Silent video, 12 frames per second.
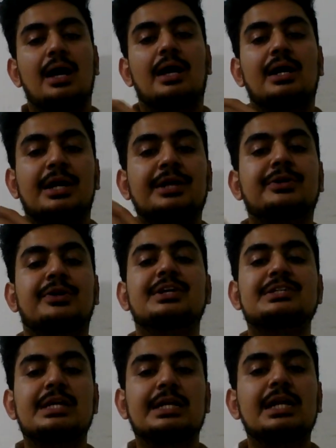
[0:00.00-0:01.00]

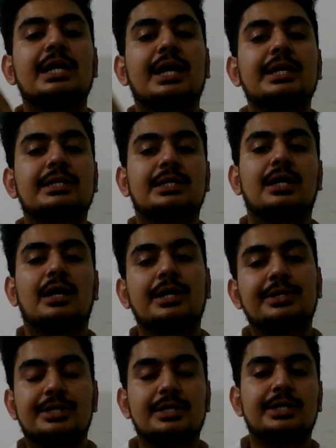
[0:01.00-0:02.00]
increasingly
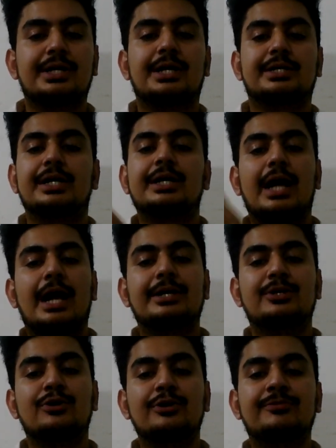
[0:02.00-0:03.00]
interconnected and
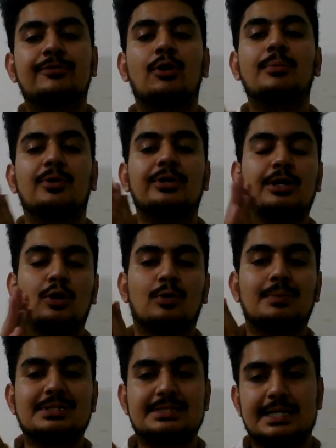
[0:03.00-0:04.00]
uniform on a
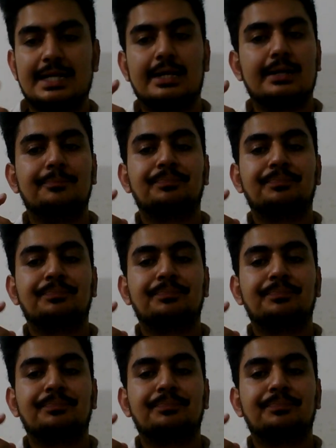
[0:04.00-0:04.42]
global scale.